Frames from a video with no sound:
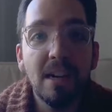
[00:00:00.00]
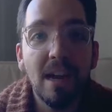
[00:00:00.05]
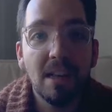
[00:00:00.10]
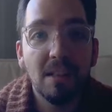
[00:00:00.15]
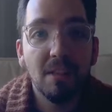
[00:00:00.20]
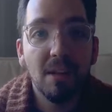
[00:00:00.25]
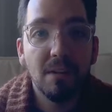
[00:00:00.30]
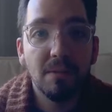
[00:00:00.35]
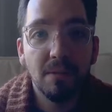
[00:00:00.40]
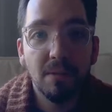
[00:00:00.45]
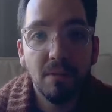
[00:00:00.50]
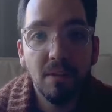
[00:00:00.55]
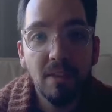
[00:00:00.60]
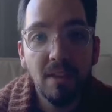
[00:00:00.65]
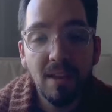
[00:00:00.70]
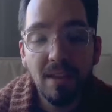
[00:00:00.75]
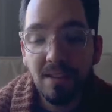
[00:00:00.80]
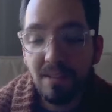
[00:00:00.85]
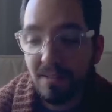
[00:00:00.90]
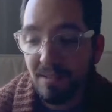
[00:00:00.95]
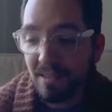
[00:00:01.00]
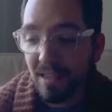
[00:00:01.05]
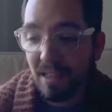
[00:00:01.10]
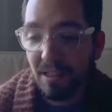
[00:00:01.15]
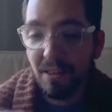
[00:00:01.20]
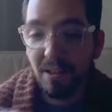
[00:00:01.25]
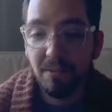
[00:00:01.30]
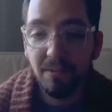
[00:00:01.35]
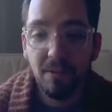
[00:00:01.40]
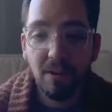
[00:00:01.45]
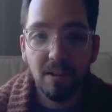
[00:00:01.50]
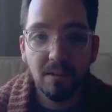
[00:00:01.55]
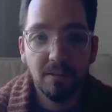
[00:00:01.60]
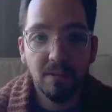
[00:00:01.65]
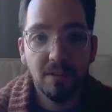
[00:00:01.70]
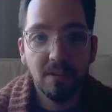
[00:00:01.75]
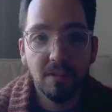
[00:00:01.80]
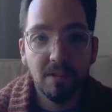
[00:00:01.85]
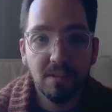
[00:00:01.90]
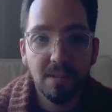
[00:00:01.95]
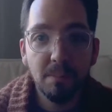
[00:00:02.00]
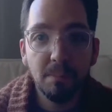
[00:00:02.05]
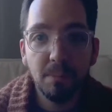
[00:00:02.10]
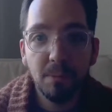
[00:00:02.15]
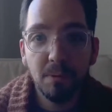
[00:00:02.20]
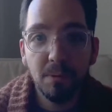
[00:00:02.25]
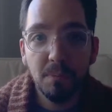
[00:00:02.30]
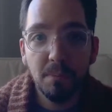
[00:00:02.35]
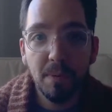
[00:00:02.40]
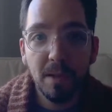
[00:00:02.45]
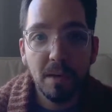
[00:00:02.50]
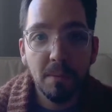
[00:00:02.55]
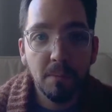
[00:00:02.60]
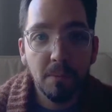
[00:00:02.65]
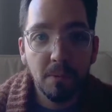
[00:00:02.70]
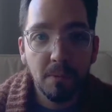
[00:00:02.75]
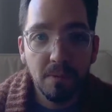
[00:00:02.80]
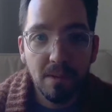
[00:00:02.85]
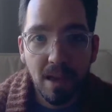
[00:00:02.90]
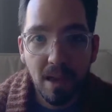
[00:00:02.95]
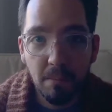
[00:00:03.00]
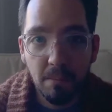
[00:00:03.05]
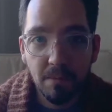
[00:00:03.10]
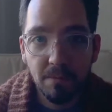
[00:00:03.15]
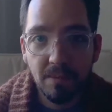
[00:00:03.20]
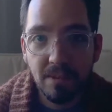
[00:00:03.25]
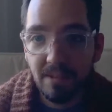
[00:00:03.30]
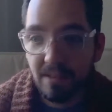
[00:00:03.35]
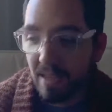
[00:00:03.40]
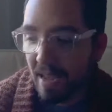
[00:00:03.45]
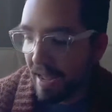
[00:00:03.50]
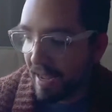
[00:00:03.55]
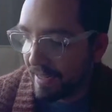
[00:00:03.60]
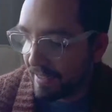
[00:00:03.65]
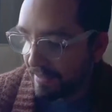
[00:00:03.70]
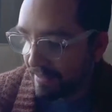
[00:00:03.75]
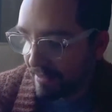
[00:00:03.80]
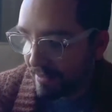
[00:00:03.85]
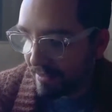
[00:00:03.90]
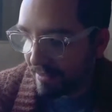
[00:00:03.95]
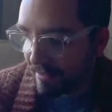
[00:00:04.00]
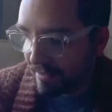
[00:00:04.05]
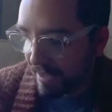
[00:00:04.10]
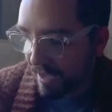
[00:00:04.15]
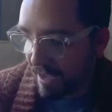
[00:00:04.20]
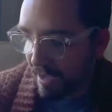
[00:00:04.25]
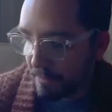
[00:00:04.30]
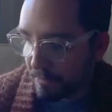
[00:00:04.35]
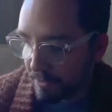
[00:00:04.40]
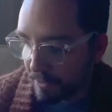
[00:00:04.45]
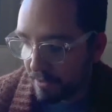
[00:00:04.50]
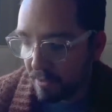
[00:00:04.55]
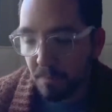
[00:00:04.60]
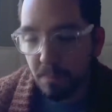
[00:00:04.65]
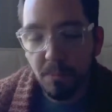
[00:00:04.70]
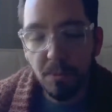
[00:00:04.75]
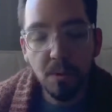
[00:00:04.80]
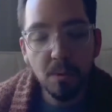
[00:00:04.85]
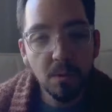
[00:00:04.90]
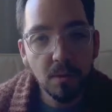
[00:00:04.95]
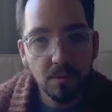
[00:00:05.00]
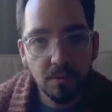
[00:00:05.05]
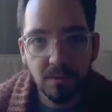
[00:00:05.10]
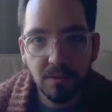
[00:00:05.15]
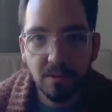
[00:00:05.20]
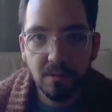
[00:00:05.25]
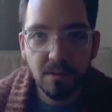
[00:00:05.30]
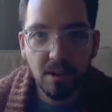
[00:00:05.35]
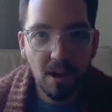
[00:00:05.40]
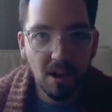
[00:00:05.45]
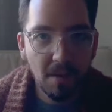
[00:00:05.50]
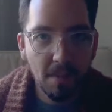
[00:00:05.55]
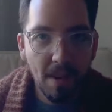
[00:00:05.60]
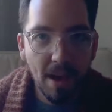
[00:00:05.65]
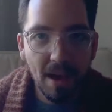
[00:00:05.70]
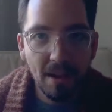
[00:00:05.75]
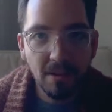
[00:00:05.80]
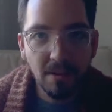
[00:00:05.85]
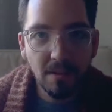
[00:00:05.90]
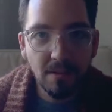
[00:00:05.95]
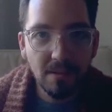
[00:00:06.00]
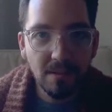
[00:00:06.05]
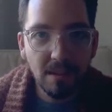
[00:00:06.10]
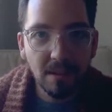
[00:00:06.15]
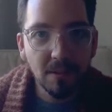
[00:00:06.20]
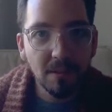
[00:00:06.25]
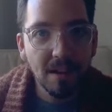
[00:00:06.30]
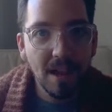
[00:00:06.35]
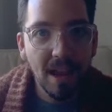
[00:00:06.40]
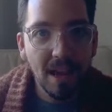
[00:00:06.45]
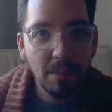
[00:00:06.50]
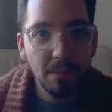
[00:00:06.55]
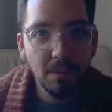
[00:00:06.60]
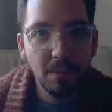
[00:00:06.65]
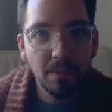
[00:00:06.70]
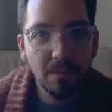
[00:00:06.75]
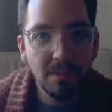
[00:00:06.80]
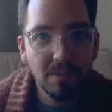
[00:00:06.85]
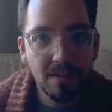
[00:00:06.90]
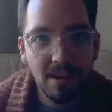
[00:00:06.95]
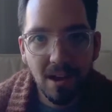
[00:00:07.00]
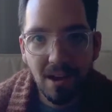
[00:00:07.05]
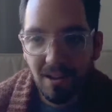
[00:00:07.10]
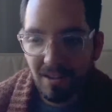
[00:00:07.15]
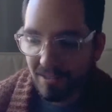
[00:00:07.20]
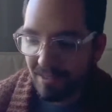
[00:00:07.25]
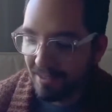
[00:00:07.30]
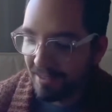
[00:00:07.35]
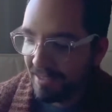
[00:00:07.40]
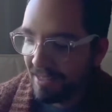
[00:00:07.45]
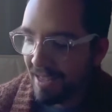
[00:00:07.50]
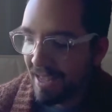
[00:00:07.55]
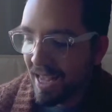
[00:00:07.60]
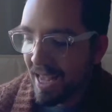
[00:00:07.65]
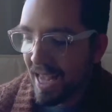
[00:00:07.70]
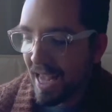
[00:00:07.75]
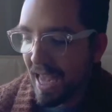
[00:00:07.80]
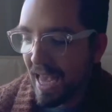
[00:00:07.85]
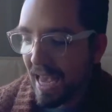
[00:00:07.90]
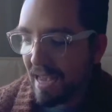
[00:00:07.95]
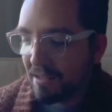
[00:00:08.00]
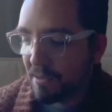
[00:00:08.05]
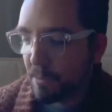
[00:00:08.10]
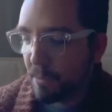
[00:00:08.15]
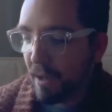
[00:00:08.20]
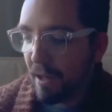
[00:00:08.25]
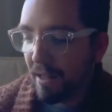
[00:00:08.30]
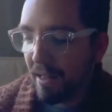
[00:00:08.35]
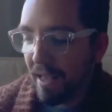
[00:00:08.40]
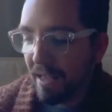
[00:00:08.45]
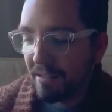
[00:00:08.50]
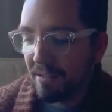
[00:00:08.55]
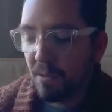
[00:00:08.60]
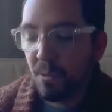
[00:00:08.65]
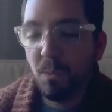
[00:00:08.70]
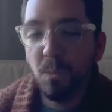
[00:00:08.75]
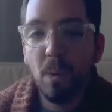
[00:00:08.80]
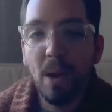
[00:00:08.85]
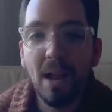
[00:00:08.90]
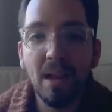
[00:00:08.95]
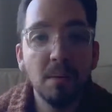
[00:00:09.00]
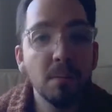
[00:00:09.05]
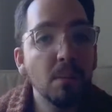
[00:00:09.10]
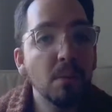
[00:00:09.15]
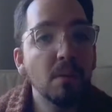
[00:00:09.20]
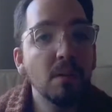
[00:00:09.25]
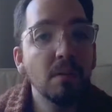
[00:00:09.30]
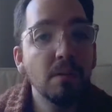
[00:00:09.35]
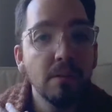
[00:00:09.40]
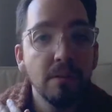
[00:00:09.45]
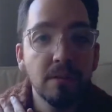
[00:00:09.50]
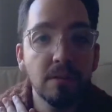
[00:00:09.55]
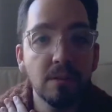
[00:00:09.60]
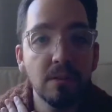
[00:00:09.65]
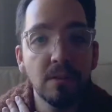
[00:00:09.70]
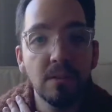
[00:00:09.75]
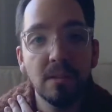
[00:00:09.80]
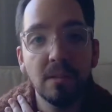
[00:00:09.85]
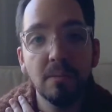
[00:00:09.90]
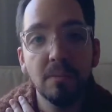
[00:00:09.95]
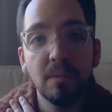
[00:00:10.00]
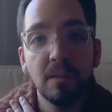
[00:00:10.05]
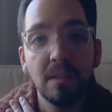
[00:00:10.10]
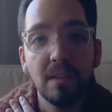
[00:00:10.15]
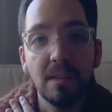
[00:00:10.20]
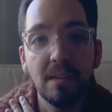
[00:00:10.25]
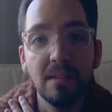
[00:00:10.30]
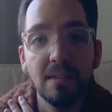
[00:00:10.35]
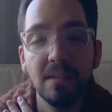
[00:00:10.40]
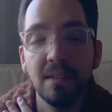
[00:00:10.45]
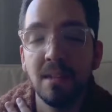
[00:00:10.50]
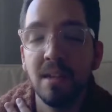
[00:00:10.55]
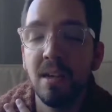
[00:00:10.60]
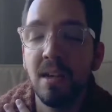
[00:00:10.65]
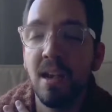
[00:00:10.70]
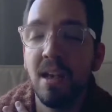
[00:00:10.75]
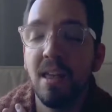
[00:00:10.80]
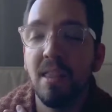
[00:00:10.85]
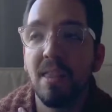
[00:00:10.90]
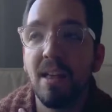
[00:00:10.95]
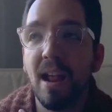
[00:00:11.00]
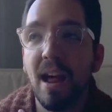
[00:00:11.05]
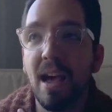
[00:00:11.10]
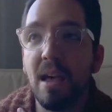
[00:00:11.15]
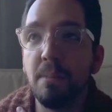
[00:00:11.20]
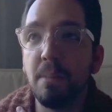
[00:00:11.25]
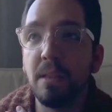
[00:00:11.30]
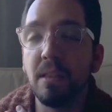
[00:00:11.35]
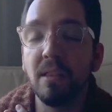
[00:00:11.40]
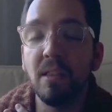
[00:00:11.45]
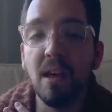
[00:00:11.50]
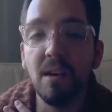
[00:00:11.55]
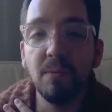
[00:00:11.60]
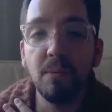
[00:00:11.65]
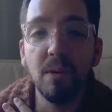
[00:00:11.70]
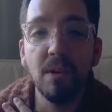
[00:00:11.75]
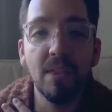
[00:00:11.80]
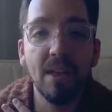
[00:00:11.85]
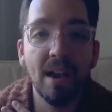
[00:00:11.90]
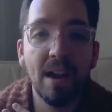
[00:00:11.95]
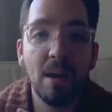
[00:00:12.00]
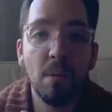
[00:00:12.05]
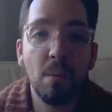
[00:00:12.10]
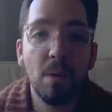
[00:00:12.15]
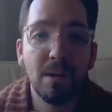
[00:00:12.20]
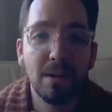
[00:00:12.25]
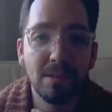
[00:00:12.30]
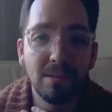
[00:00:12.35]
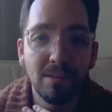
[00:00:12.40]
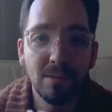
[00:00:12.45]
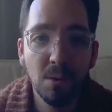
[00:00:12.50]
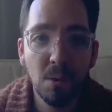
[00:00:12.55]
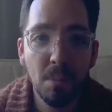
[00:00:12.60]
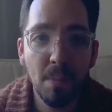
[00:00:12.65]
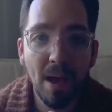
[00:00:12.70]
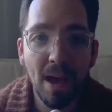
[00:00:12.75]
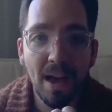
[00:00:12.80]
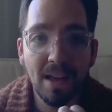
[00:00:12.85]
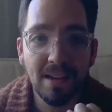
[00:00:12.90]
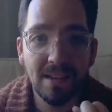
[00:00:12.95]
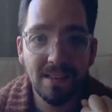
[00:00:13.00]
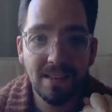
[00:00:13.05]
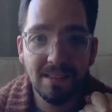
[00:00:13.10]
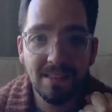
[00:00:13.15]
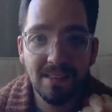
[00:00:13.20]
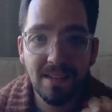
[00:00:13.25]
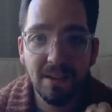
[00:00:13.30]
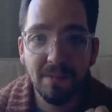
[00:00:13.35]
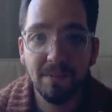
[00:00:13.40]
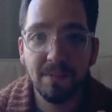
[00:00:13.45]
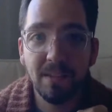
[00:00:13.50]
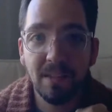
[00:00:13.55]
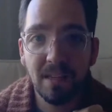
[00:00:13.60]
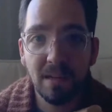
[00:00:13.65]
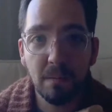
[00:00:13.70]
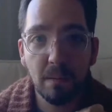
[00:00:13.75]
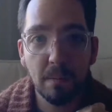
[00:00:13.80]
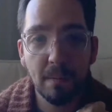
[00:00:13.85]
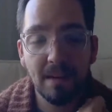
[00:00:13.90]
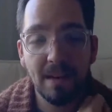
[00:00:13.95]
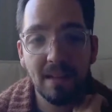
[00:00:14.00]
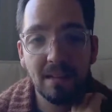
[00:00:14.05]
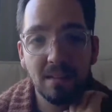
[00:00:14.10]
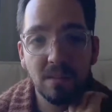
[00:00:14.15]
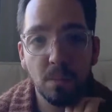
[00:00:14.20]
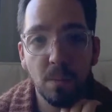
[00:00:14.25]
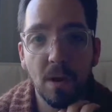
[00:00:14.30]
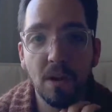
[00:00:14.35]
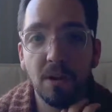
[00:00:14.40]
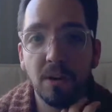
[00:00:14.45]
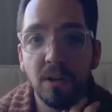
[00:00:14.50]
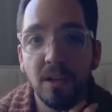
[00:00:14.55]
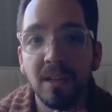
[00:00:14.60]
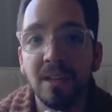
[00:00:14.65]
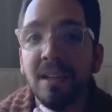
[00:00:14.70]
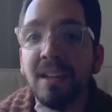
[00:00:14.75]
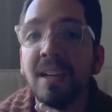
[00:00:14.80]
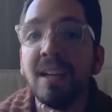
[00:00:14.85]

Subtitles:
I love her things. I love all of her simple, minimal type of designs. She has some beautiful sock patterns that are cabled socks, as well as the Wayne pullover she just released that I'm in love with and I want it so bad, and that's definitely going to be my next sweater.